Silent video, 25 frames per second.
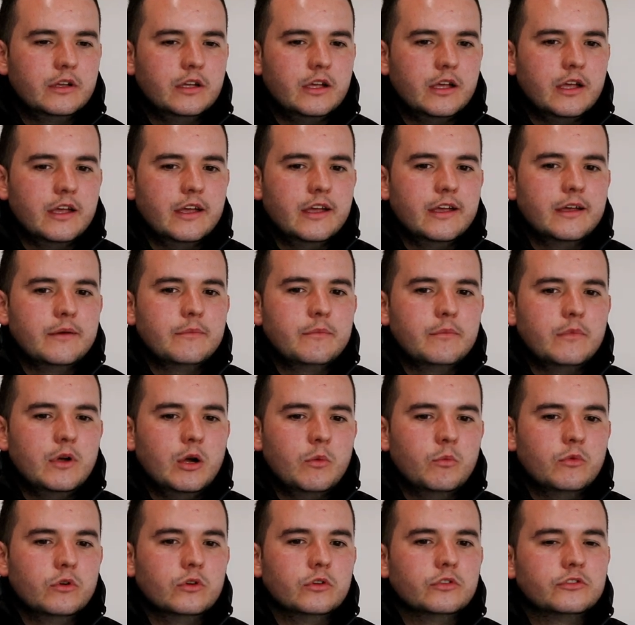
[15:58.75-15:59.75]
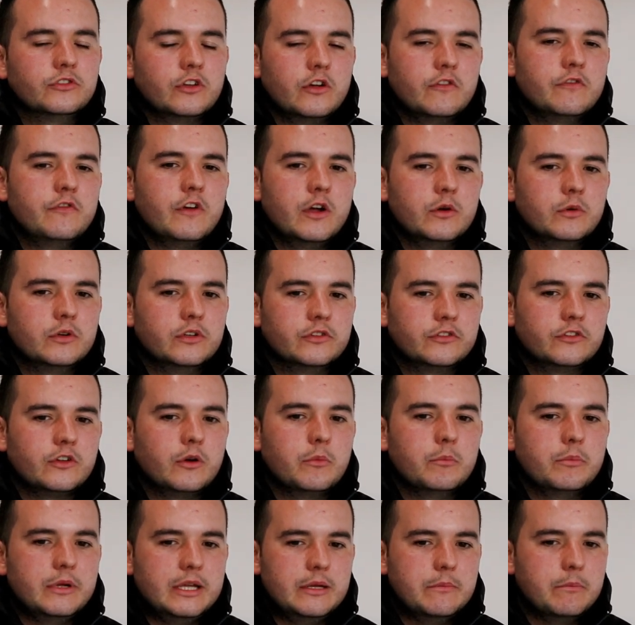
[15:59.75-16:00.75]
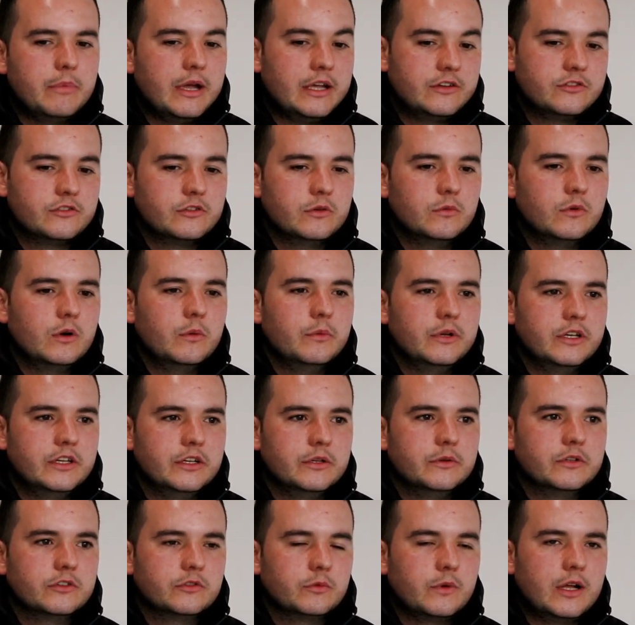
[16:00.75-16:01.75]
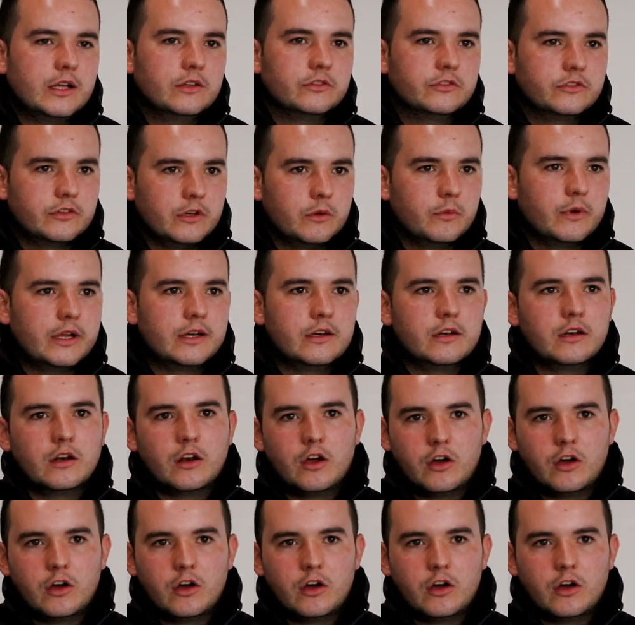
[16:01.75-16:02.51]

and we're also focused on being better at what we do as well, so when a